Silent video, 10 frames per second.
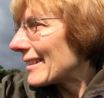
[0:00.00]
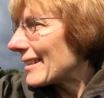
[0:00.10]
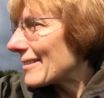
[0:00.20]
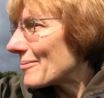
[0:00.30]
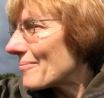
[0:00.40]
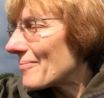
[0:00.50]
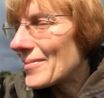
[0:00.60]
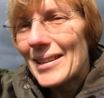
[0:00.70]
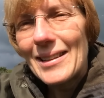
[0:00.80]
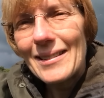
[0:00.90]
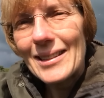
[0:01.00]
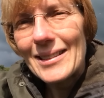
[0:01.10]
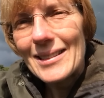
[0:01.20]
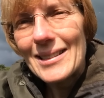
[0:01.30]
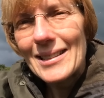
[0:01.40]
Um, I think
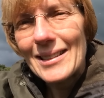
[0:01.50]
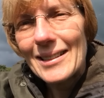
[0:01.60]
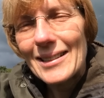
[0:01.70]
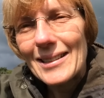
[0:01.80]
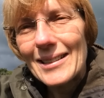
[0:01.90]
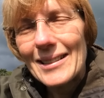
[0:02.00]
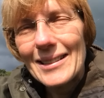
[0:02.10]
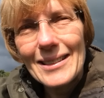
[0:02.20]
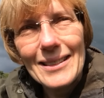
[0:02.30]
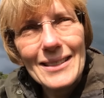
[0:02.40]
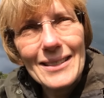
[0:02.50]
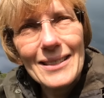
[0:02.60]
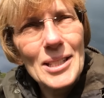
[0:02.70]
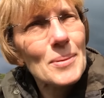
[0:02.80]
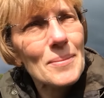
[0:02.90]
that's uh,
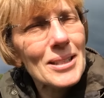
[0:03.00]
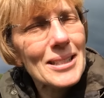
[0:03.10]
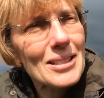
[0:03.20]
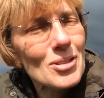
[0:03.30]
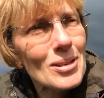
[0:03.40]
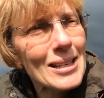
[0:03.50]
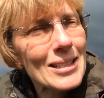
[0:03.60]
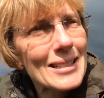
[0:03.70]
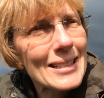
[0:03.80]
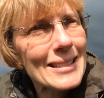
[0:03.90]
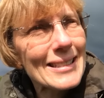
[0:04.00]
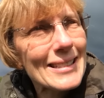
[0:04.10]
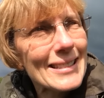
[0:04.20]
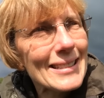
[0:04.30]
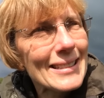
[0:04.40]
that's my message really today:
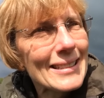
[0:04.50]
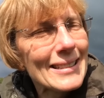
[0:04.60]
is uh,